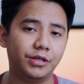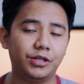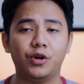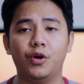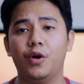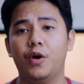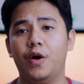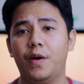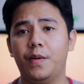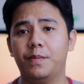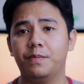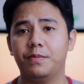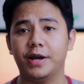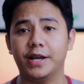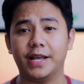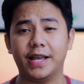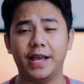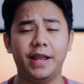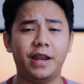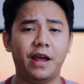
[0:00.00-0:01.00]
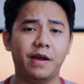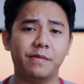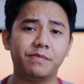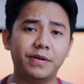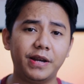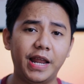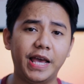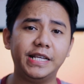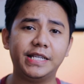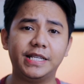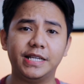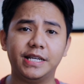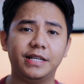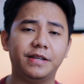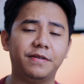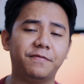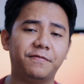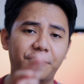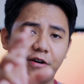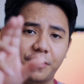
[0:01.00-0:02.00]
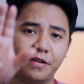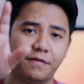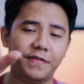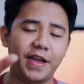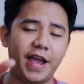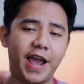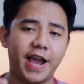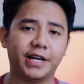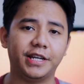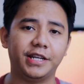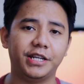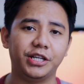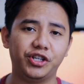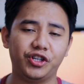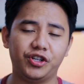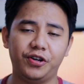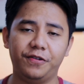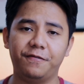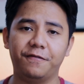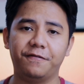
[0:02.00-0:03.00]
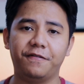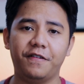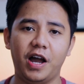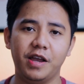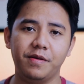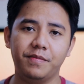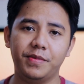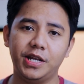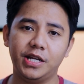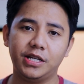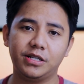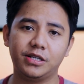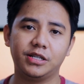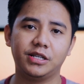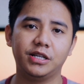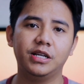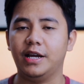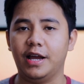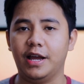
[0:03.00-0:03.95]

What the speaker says: So again, I placed it in front of the air conditioner for 5 minutes,